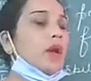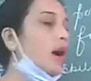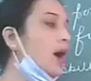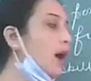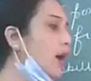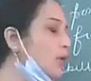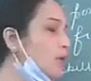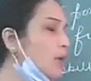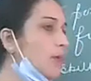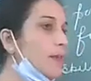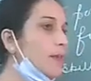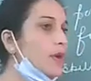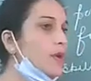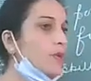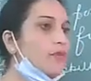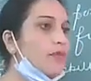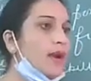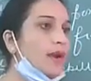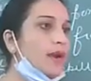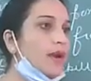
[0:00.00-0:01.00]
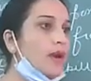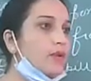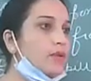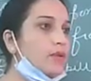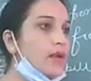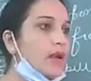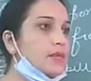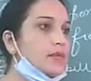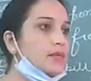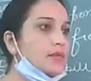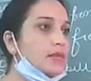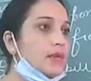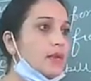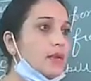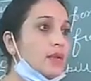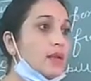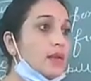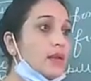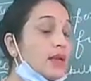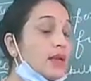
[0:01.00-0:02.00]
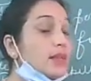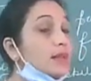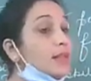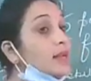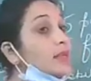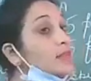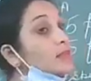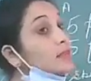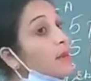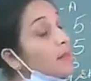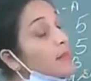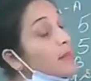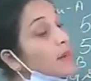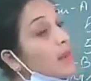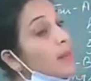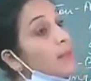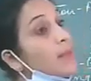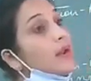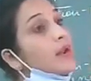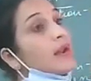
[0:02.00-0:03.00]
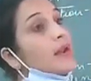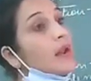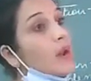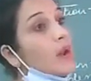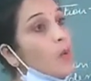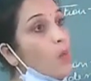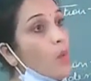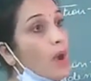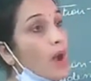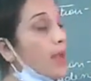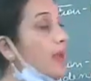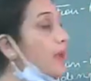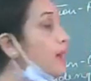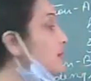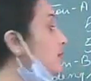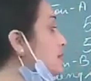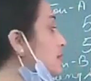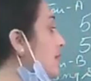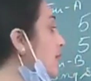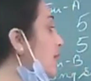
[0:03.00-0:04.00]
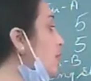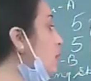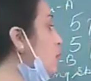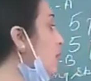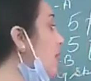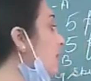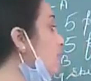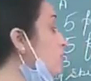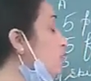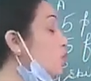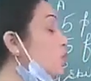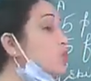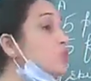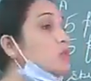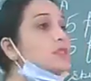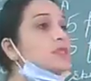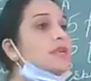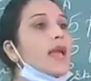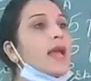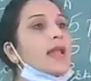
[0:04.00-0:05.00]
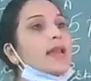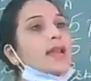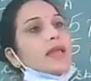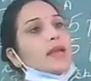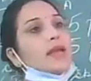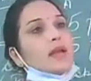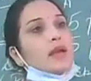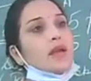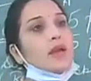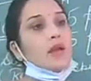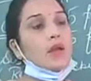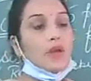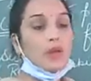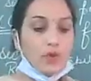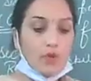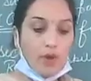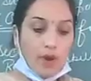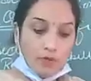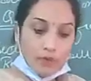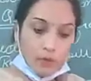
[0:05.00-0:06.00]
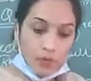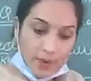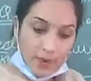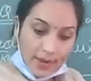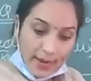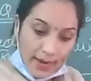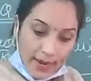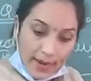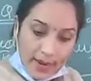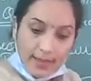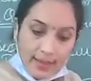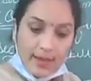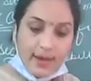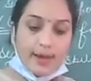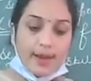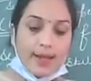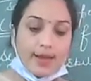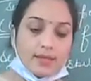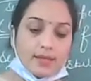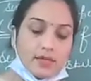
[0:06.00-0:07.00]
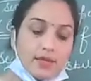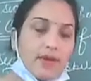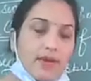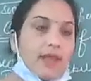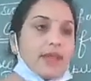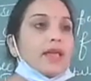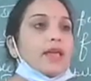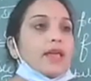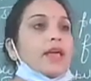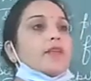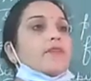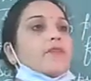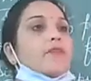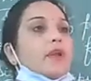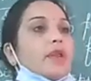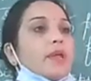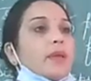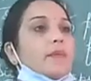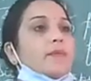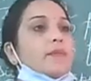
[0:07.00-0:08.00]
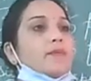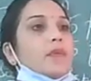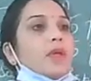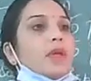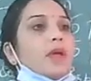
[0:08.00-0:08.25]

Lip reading: Are you able to find out the answer? Then sometimes it requires that you have to do scanning. You have to read the text very carefully.